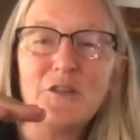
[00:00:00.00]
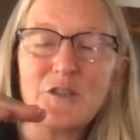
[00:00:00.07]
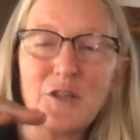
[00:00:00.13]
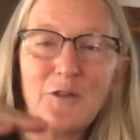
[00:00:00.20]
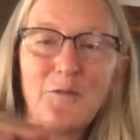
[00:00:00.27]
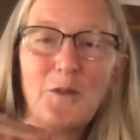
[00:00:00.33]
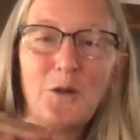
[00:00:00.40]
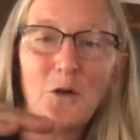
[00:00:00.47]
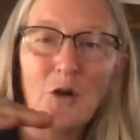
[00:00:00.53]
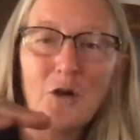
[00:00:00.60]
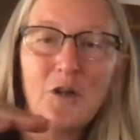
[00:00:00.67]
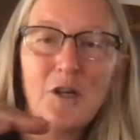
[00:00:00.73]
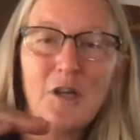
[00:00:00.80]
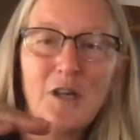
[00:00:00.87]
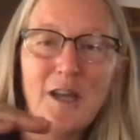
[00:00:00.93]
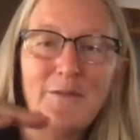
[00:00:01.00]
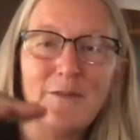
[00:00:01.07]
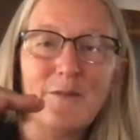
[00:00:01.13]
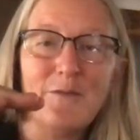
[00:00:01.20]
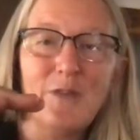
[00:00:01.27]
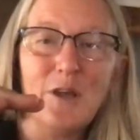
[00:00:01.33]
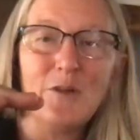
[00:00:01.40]
So if there aren't enough
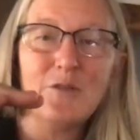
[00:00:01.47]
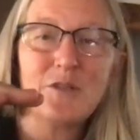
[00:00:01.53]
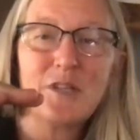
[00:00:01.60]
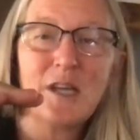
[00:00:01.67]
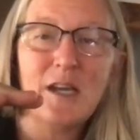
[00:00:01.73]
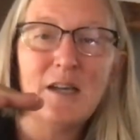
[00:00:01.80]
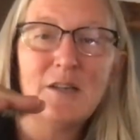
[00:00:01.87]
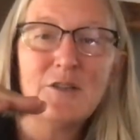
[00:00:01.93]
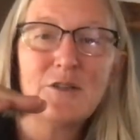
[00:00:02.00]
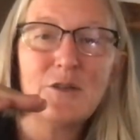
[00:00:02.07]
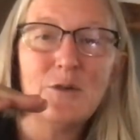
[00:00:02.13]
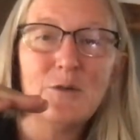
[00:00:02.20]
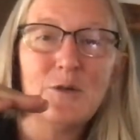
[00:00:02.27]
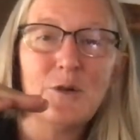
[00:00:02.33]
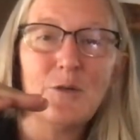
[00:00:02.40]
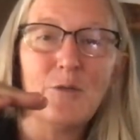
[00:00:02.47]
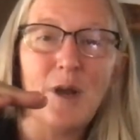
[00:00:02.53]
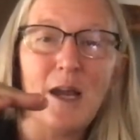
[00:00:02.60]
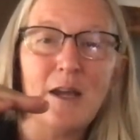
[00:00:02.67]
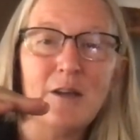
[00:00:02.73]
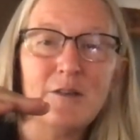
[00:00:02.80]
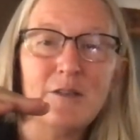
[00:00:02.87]
of those guys going
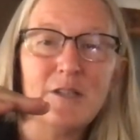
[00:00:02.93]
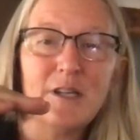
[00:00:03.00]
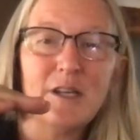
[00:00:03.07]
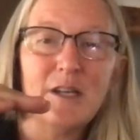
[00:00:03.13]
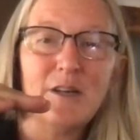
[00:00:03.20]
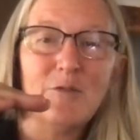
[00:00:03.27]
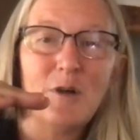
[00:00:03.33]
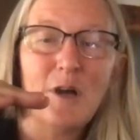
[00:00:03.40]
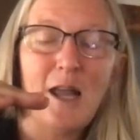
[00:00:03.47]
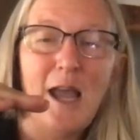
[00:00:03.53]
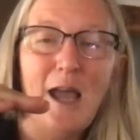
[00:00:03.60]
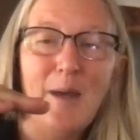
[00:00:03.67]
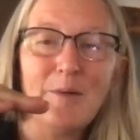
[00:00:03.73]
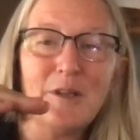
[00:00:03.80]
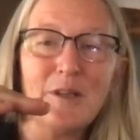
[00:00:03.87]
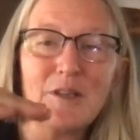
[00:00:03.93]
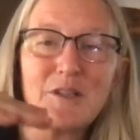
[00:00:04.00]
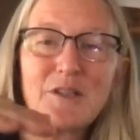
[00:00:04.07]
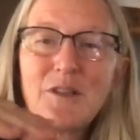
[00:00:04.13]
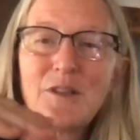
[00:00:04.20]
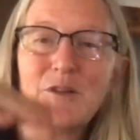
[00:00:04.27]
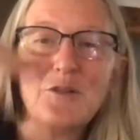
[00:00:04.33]
around, what
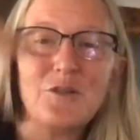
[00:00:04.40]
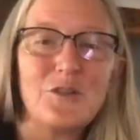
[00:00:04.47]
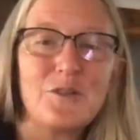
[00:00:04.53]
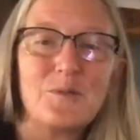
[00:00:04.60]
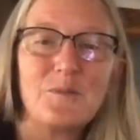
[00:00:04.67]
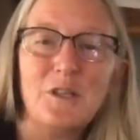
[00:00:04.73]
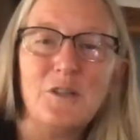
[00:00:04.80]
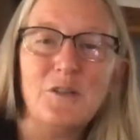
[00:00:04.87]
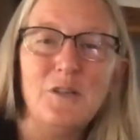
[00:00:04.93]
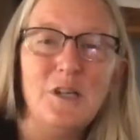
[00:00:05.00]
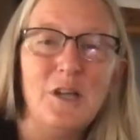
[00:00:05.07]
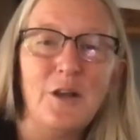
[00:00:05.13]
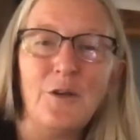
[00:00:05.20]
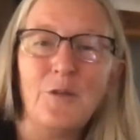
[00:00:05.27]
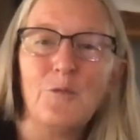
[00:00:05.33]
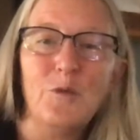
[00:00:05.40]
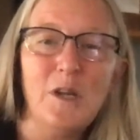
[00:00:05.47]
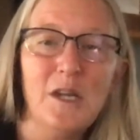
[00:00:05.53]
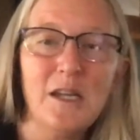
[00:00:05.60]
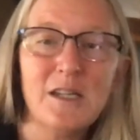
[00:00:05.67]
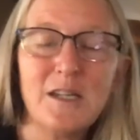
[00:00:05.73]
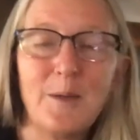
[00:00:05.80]
happens?
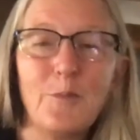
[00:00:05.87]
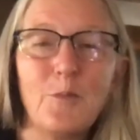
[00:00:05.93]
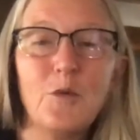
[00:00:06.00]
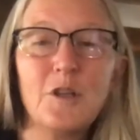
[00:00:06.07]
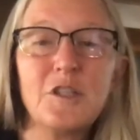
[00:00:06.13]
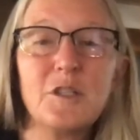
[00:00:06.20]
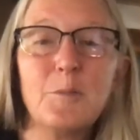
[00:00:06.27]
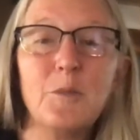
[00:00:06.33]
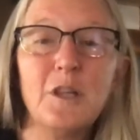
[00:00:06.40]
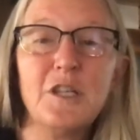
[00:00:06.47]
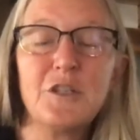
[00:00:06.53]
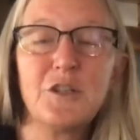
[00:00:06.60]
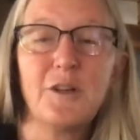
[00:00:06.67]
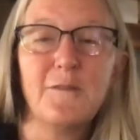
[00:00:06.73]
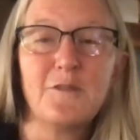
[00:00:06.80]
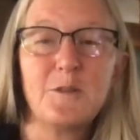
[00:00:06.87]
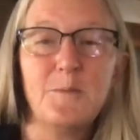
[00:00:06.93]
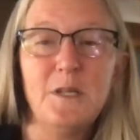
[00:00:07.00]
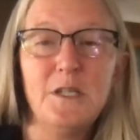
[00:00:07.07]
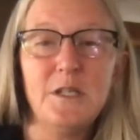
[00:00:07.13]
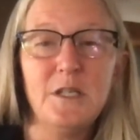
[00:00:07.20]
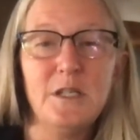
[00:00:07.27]
We end up with depletion of
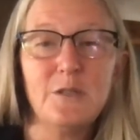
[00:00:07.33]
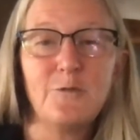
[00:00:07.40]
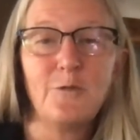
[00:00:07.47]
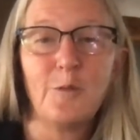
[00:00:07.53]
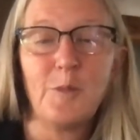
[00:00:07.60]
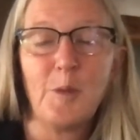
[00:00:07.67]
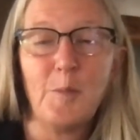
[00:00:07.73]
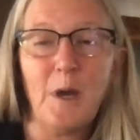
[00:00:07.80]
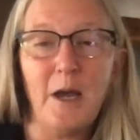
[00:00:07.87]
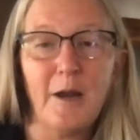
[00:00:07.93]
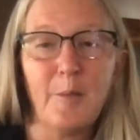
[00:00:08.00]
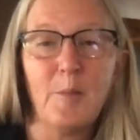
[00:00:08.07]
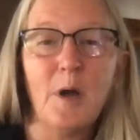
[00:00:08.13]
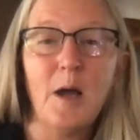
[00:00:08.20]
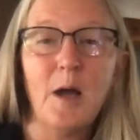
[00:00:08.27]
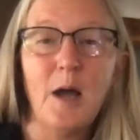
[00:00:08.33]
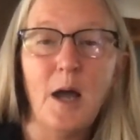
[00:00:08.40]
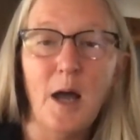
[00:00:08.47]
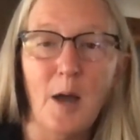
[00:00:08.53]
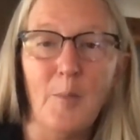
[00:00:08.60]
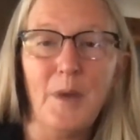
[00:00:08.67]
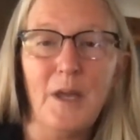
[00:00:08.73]
species from the bottom
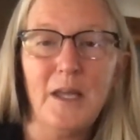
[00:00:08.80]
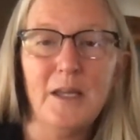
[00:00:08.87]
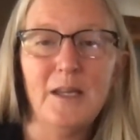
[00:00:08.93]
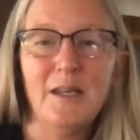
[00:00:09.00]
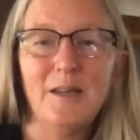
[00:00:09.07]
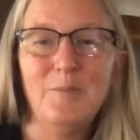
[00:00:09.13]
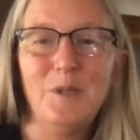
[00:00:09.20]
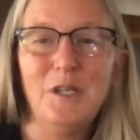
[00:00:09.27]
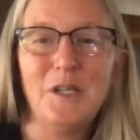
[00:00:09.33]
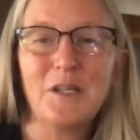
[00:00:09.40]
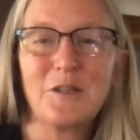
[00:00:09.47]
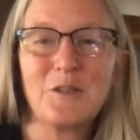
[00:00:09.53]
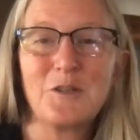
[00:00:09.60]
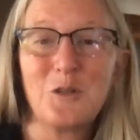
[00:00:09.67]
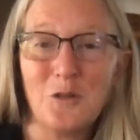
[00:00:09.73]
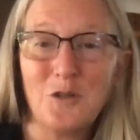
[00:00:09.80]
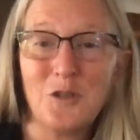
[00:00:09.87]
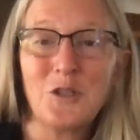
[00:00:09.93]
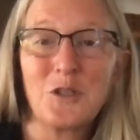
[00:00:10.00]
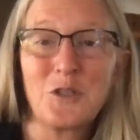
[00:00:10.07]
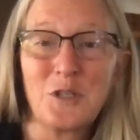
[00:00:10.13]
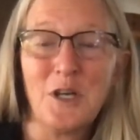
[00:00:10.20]
up because there's
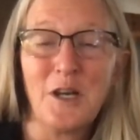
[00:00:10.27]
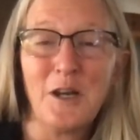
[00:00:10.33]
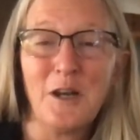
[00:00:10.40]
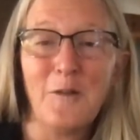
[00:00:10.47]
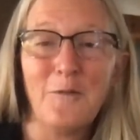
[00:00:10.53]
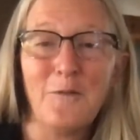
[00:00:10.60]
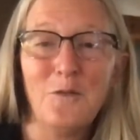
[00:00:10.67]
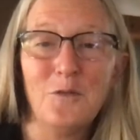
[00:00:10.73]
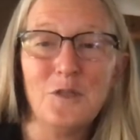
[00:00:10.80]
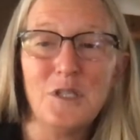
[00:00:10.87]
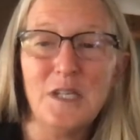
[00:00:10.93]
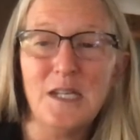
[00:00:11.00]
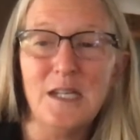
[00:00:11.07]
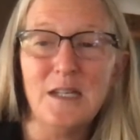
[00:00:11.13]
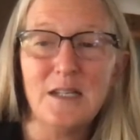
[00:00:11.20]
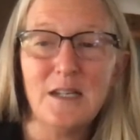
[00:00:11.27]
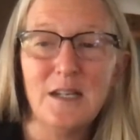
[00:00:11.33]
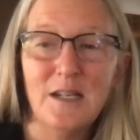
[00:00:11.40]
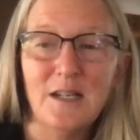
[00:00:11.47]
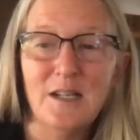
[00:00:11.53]
just not enough food to eat.